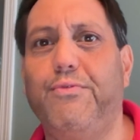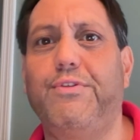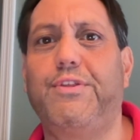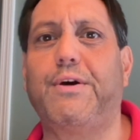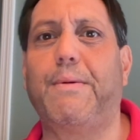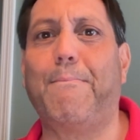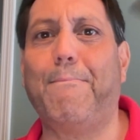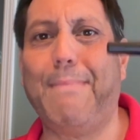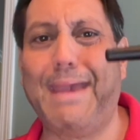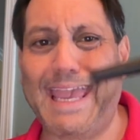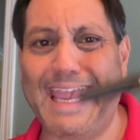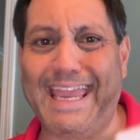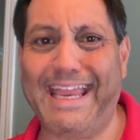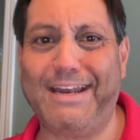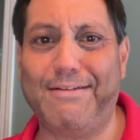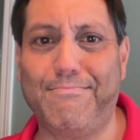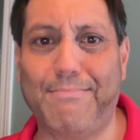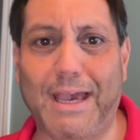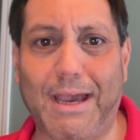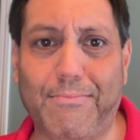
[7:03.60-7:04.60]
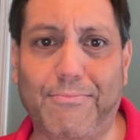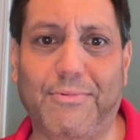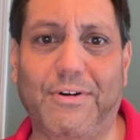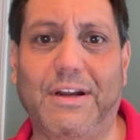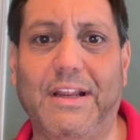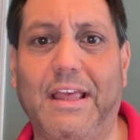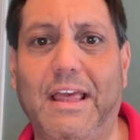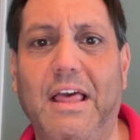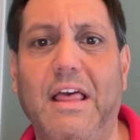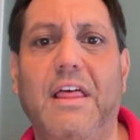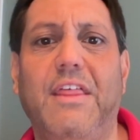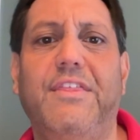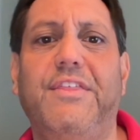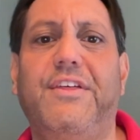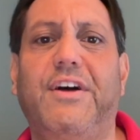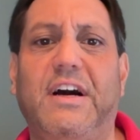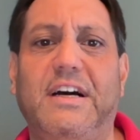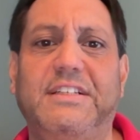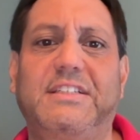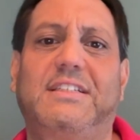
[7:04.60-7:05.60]
the main memory.
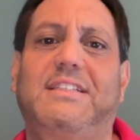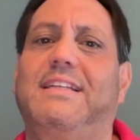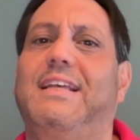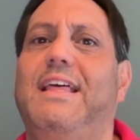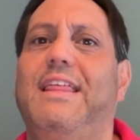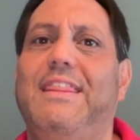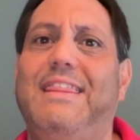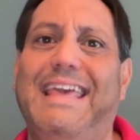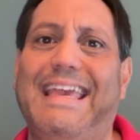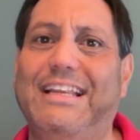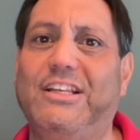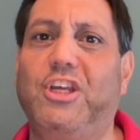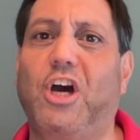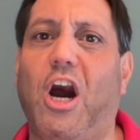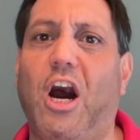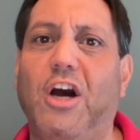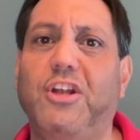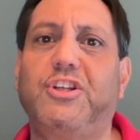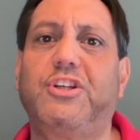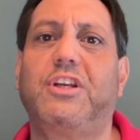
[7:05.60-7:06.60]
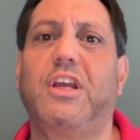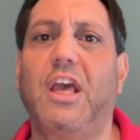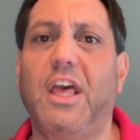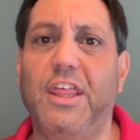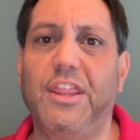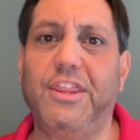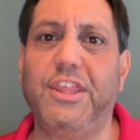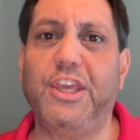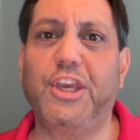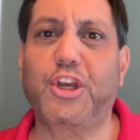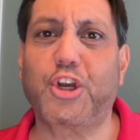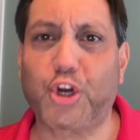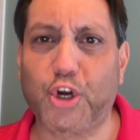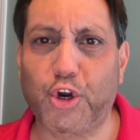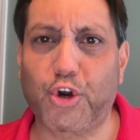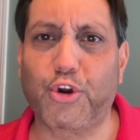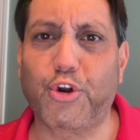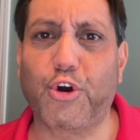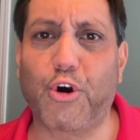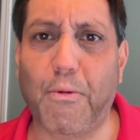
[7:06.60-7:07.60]
Thus, they touch the
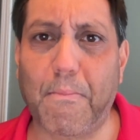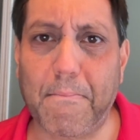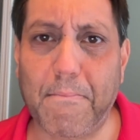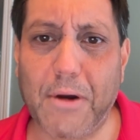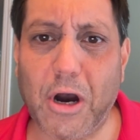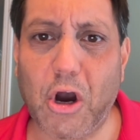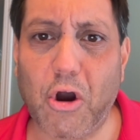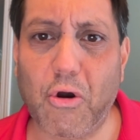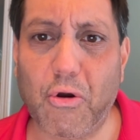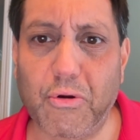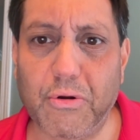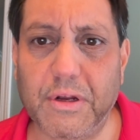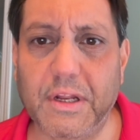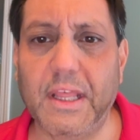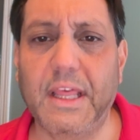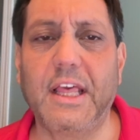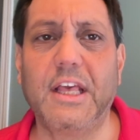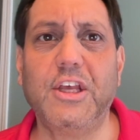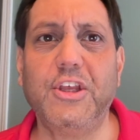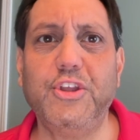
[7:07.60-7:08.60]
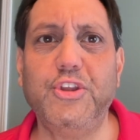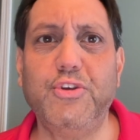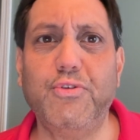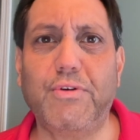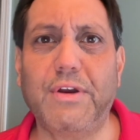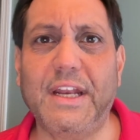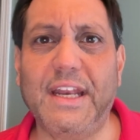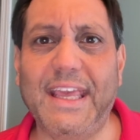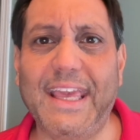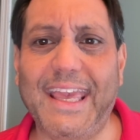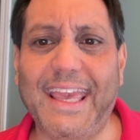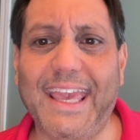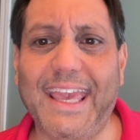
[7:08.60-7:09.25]
kernel mode. You could